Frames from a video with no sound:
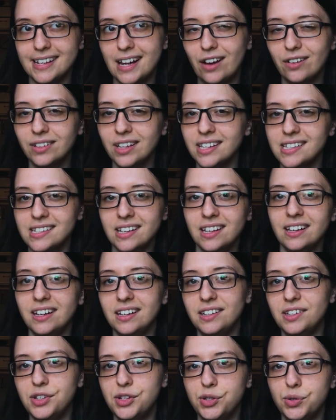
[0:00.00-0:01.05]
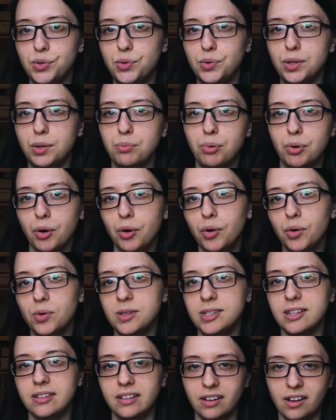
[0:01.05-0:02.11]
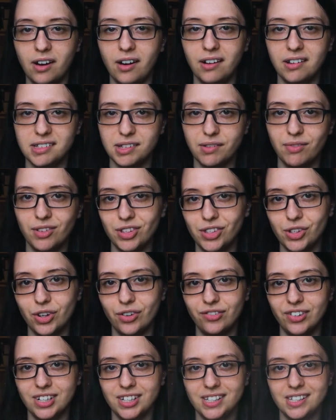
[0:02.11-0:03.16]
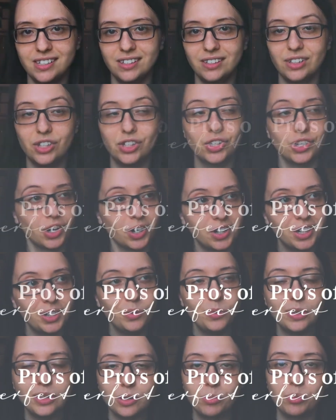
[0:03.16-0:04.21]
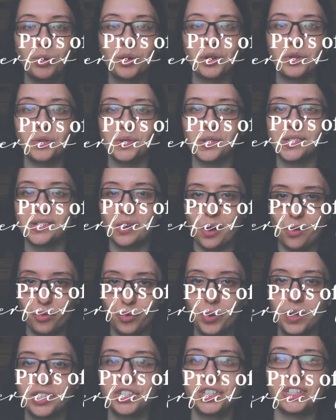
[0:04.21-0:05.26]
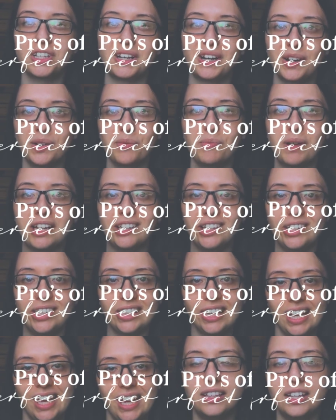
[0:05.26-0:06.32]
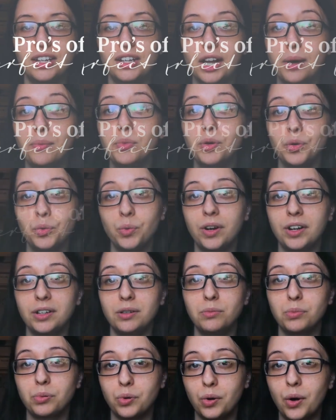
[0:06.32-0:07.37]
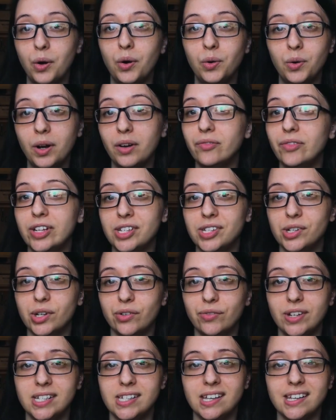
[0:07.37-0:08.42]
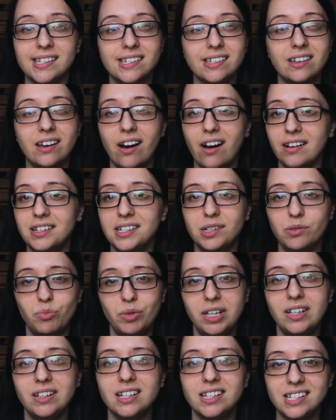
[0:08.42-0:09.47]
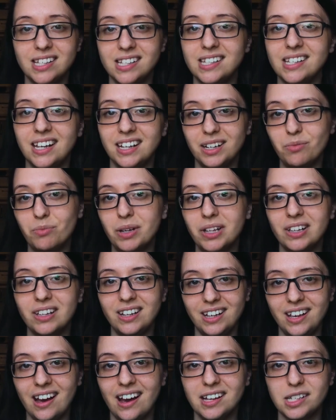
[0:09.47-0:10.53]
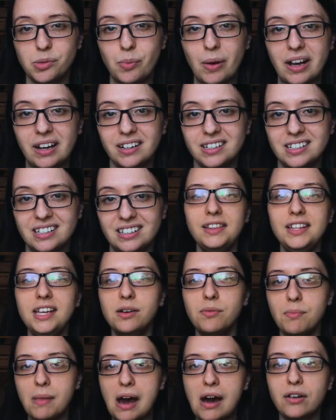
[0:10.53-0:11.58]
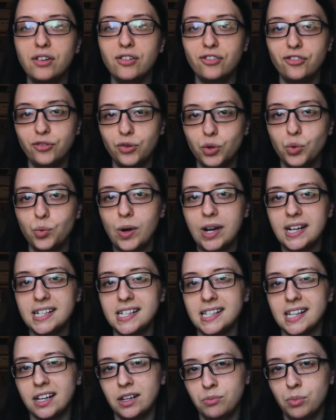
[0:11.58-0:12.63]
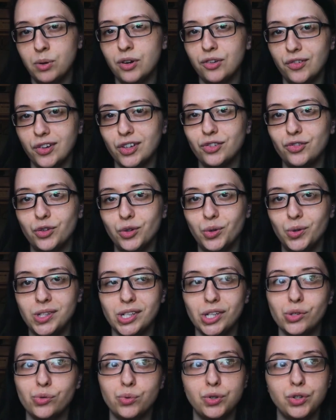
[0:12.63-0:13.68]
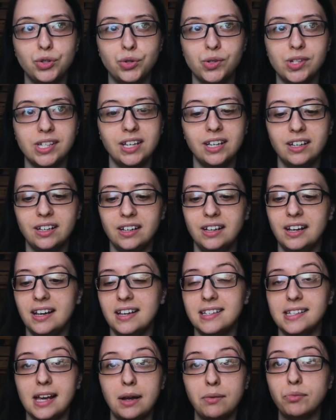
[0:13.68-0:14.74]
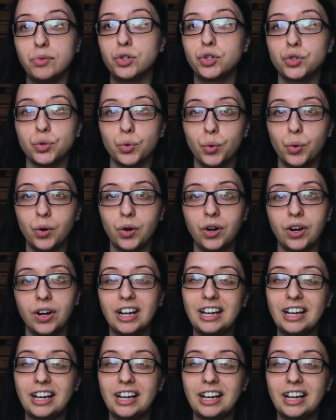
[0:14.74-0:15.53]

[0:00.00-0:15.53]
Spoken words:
Now let's get into the pros and the cons of the service. Starting with the pros, of which there are many, the number one pro of the service has got to be the sustainability aspect. The amount of food waste that Imperfect Foods is reducing is, I'm sure,